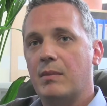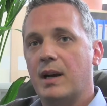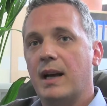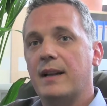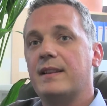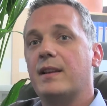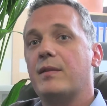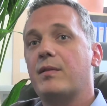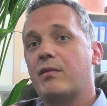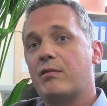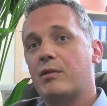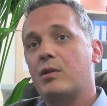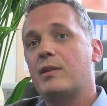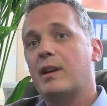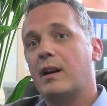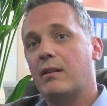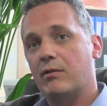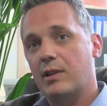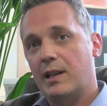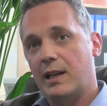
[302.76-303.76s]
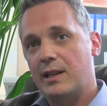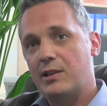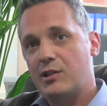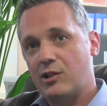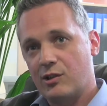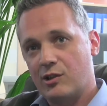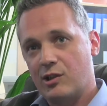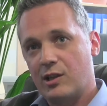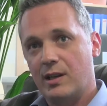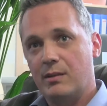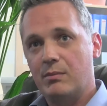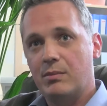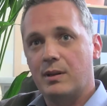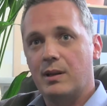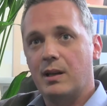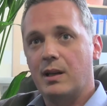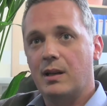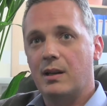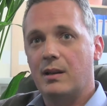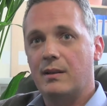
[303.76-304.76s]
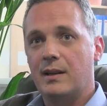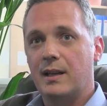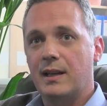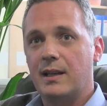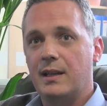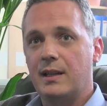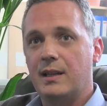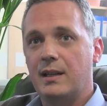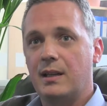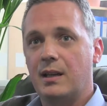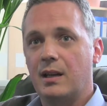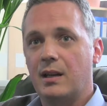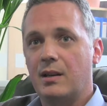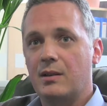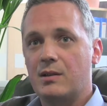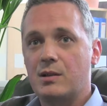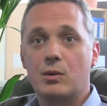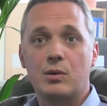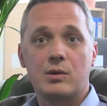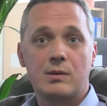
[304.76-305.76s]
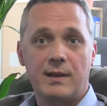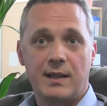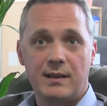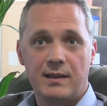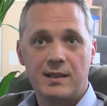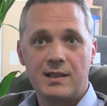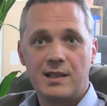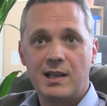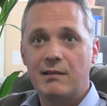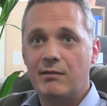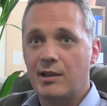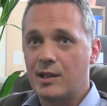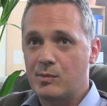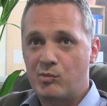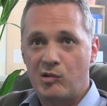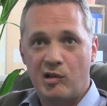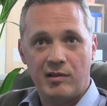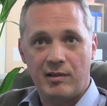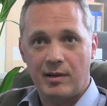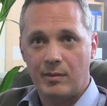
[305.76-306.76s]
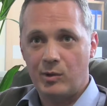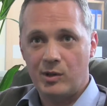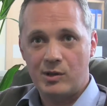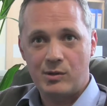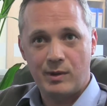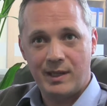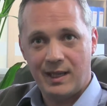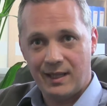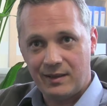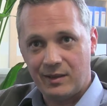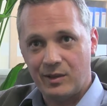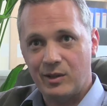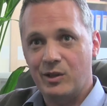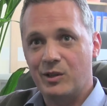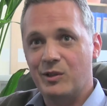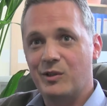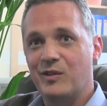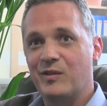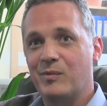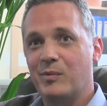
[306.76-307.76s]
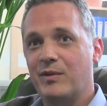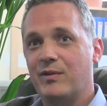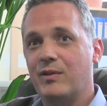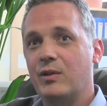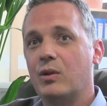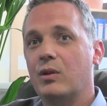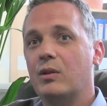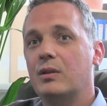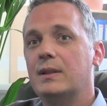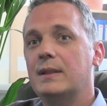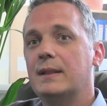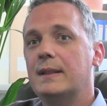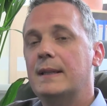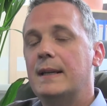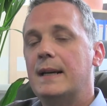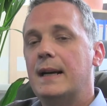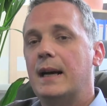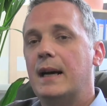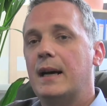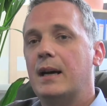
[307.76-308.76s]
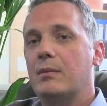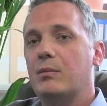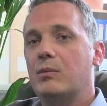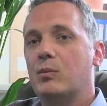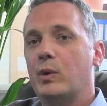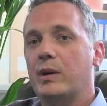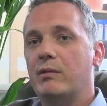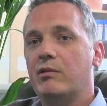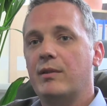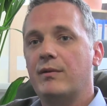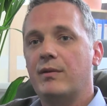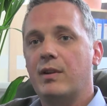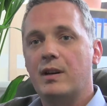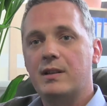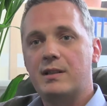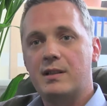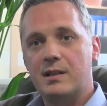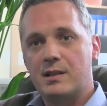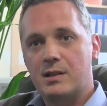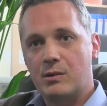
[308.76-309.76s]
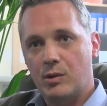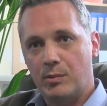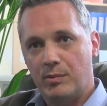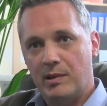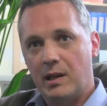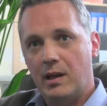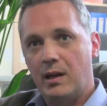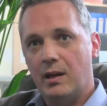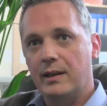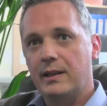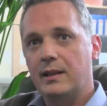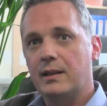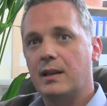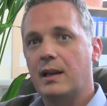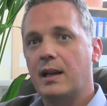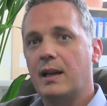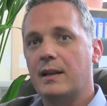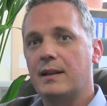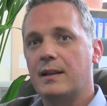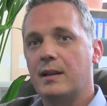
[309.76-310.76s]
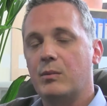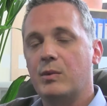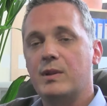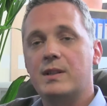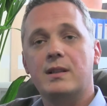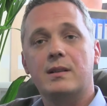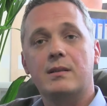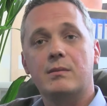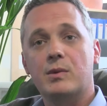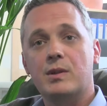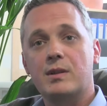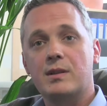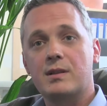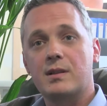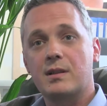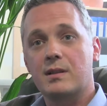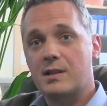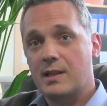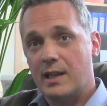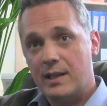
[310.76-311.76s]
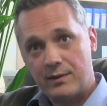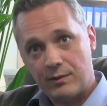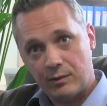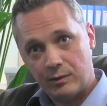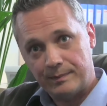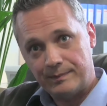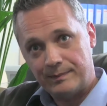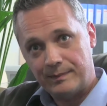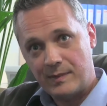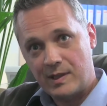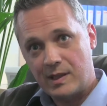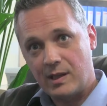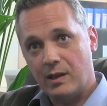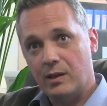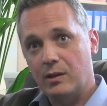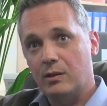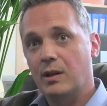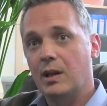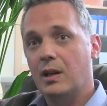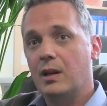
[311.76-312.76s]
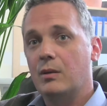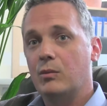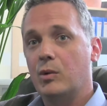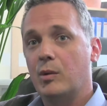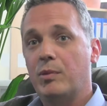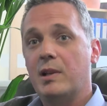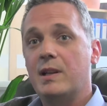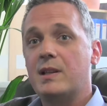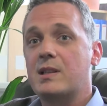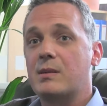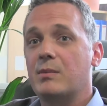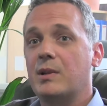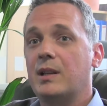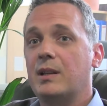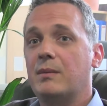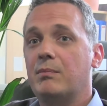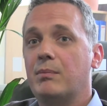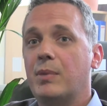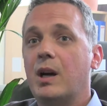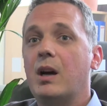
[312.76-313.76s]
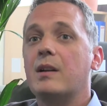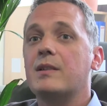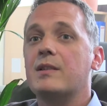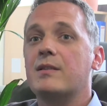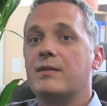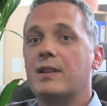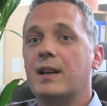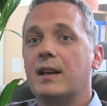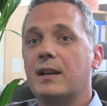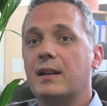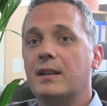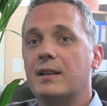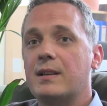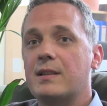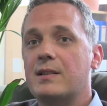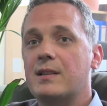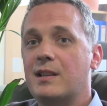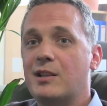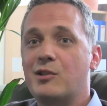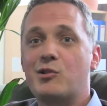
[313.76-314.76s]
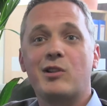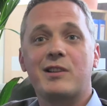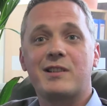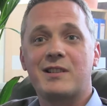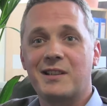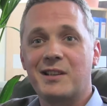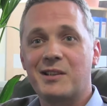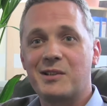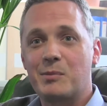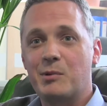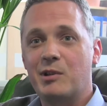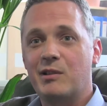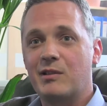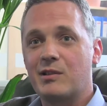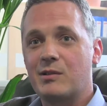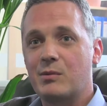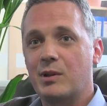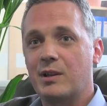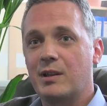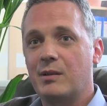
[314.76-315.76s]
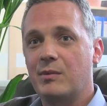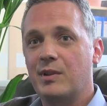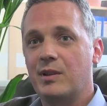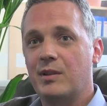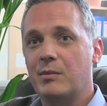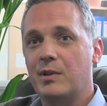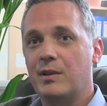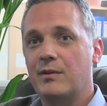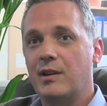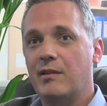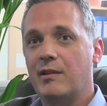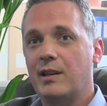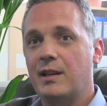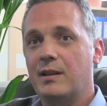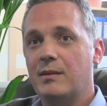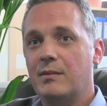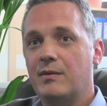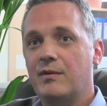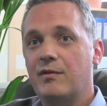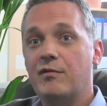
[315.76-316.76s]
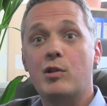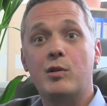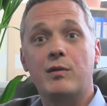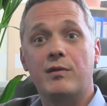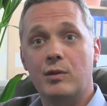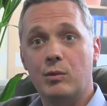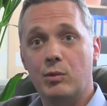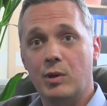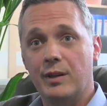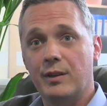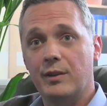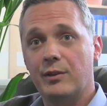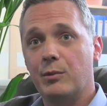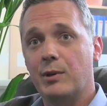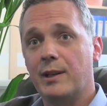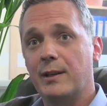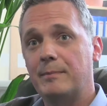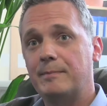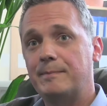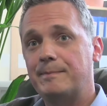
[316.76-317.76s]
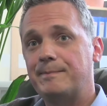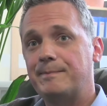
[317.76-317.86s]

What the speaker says: and then through that relationship, they talked about the Accelerator programme, which we hadn't heard of before. We were invited to apply, and then we did, and were successful. So we're pleased to be part of that, and it's an interesting experience working with them, and a very fruitful one as well.